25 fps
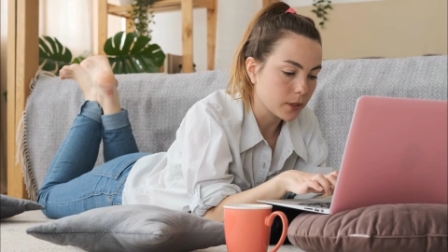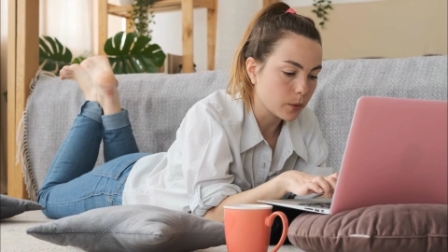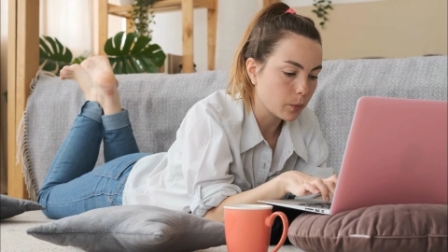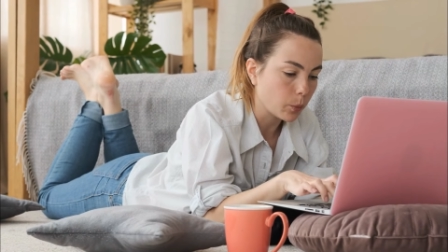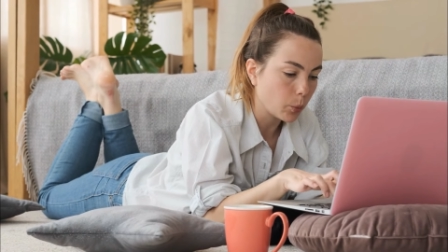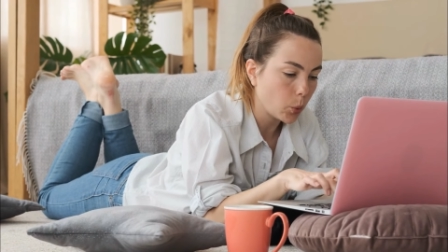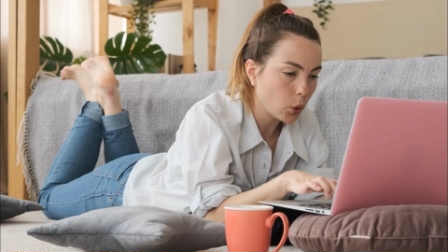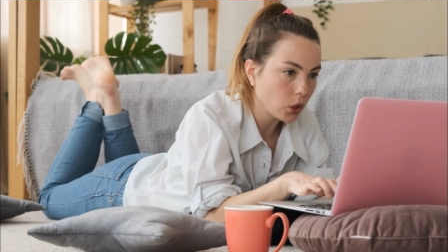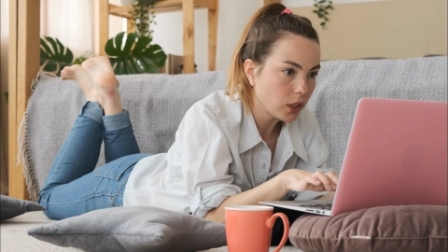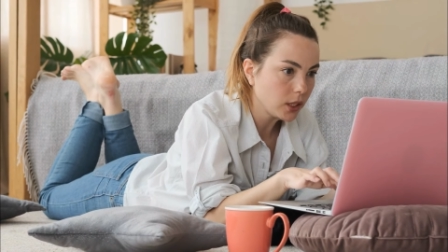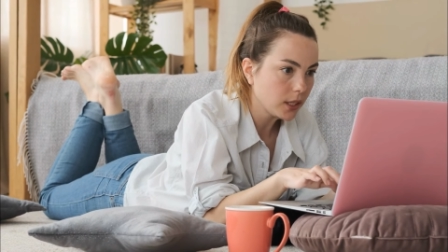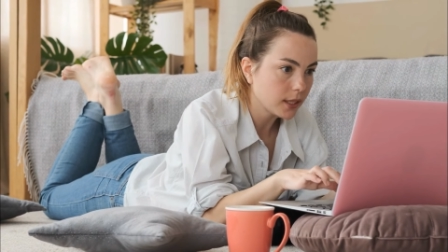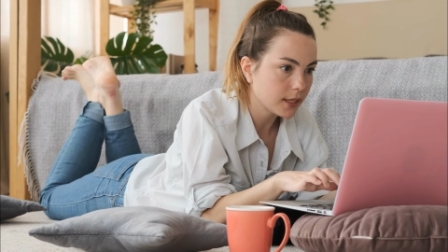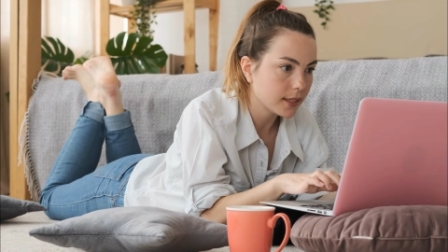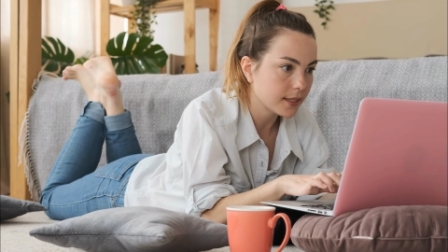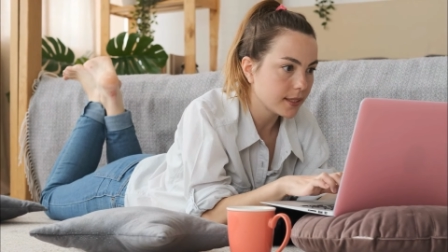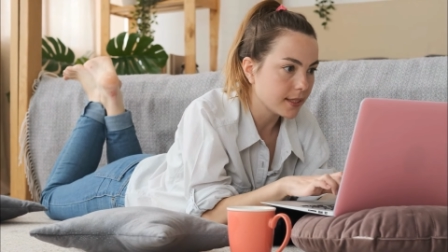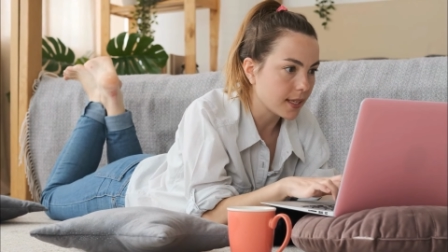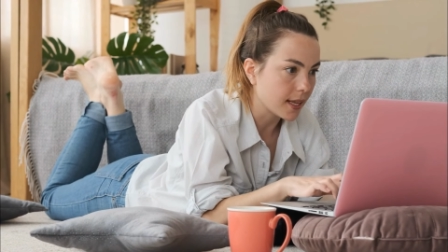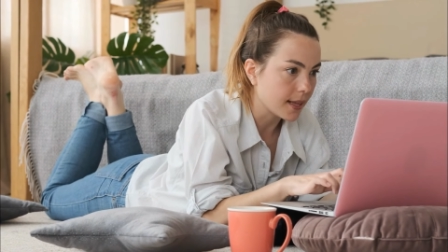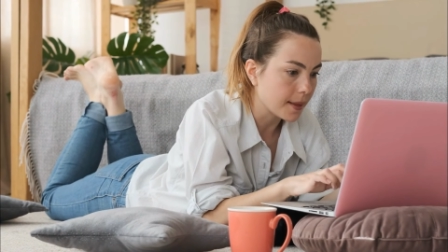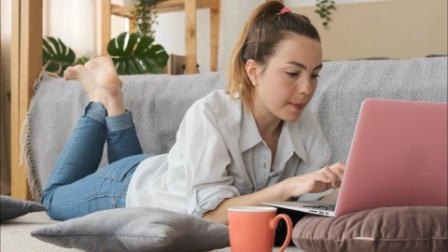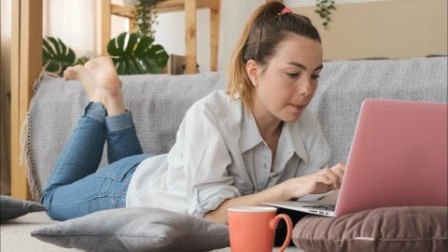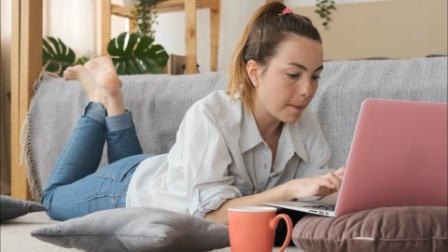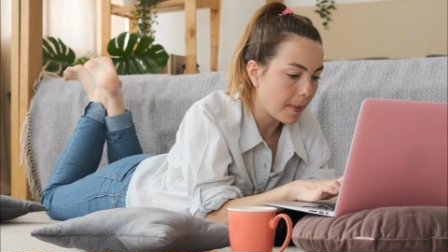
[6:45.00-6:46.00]
certain tasks,
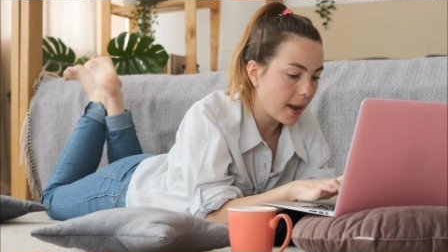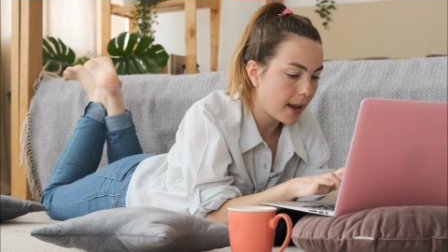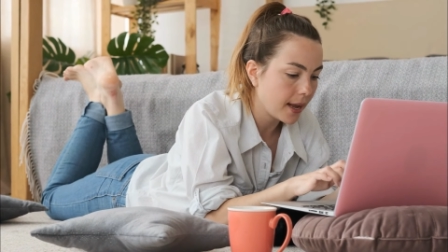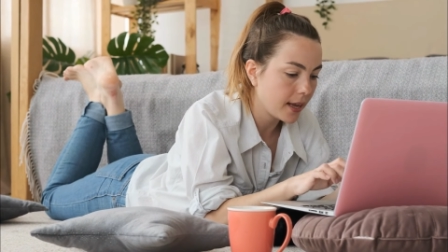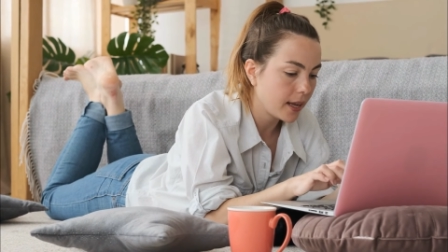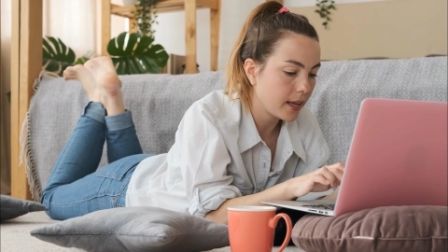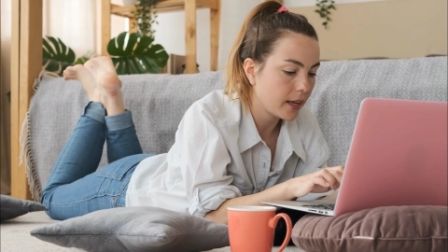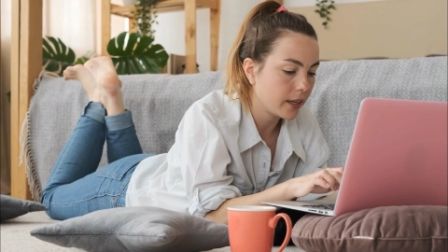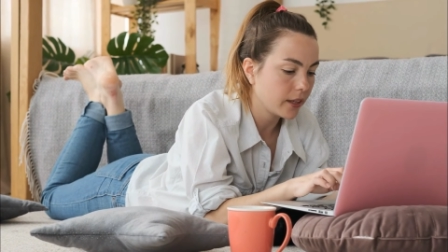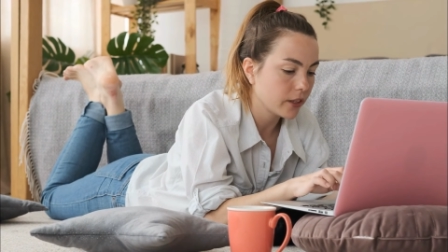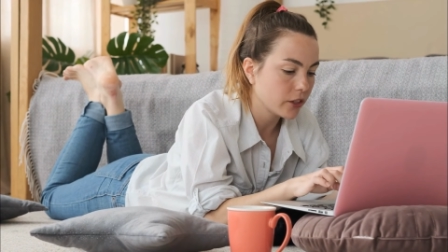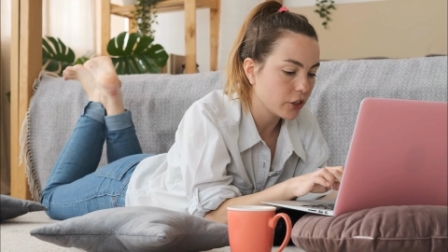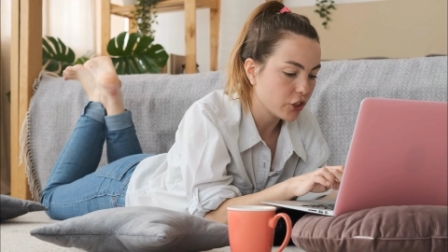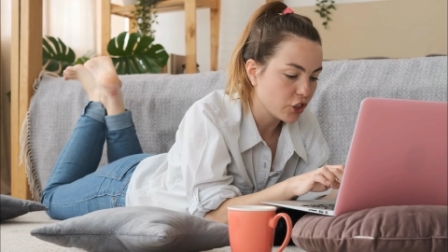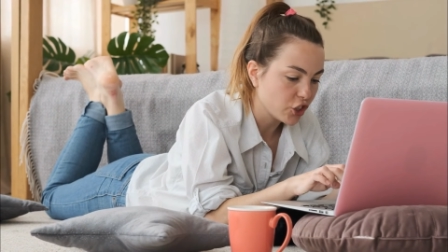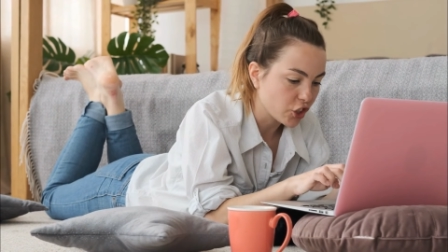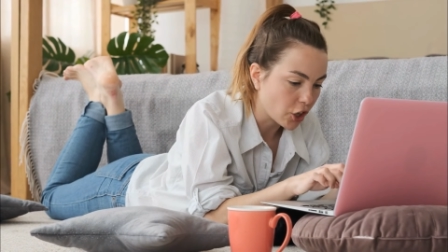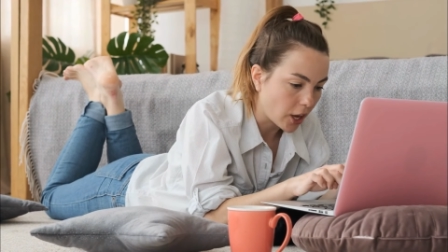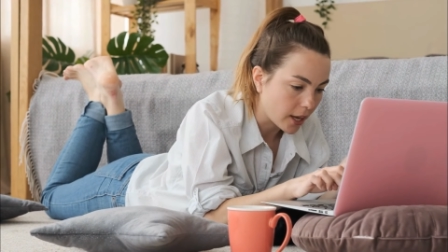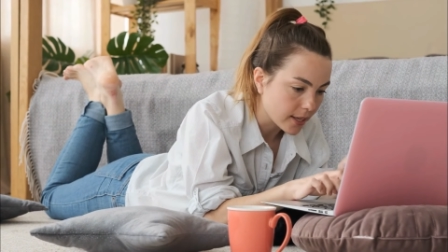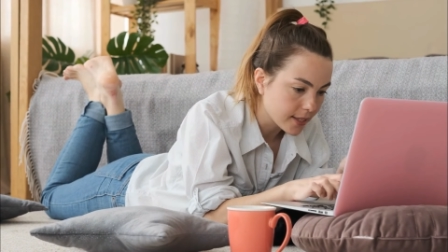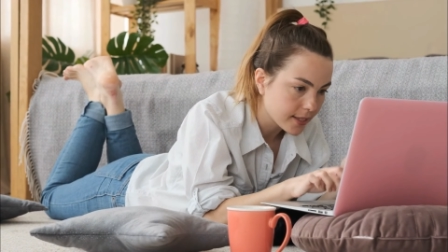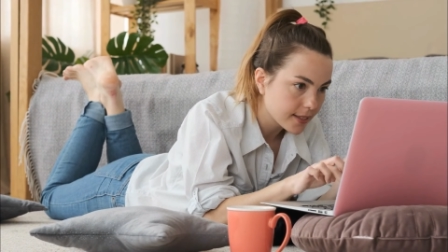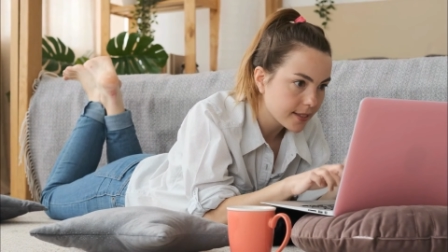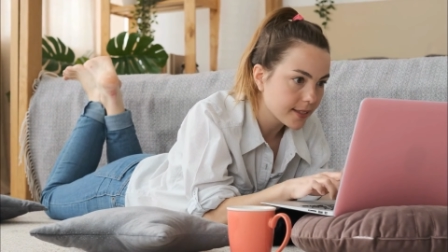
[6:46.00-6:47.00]
and then write a
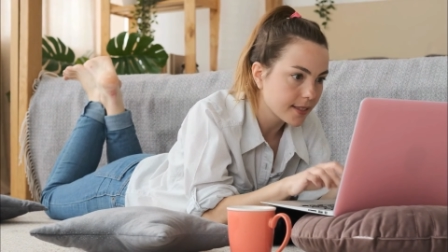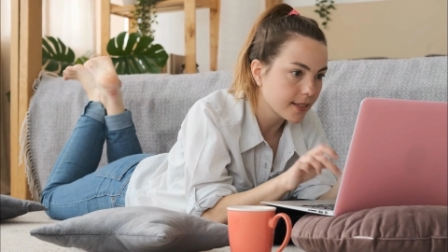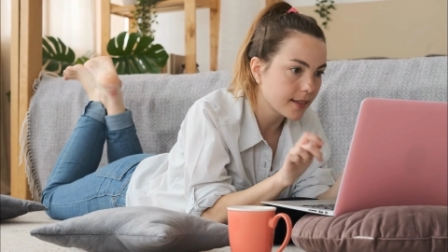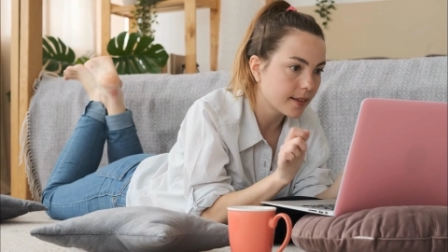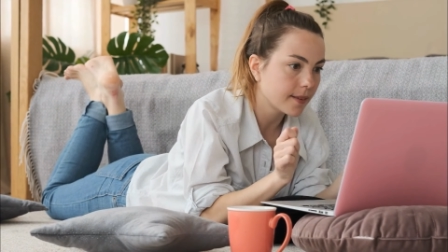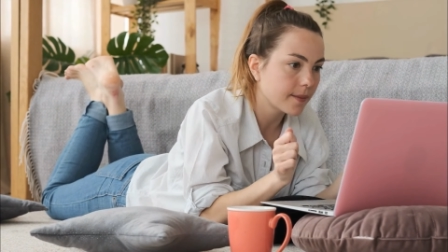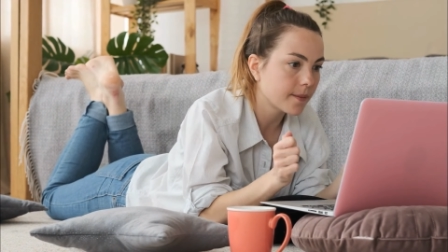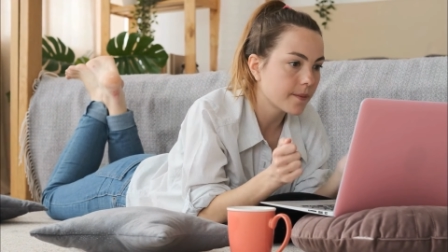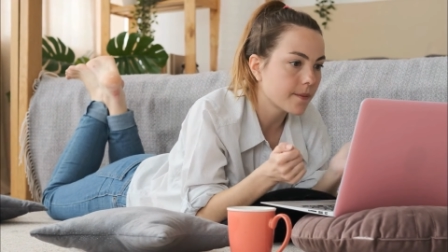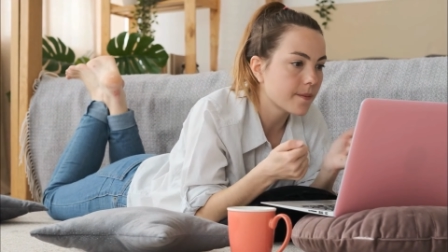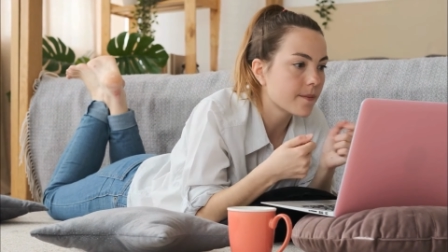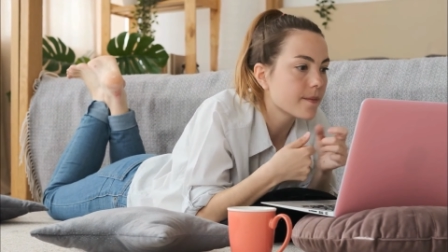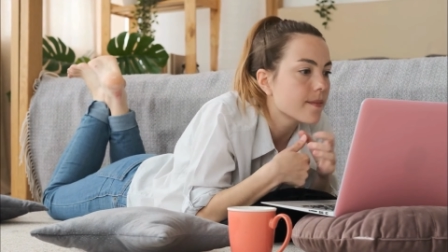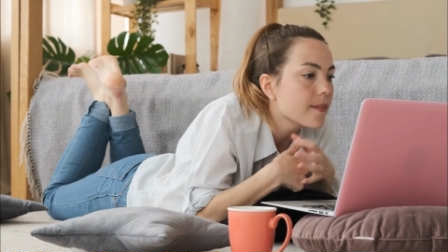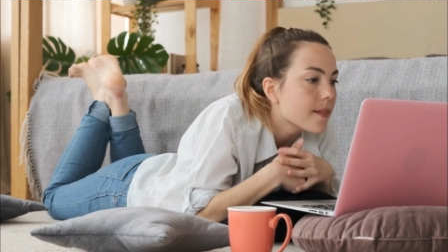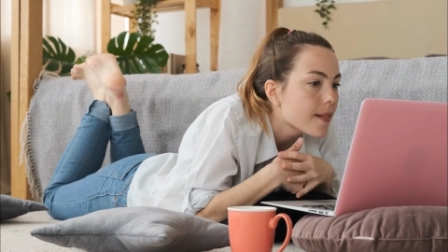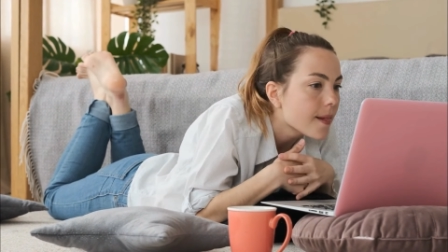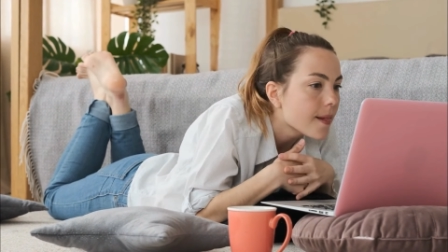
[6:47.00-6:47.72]
useful response.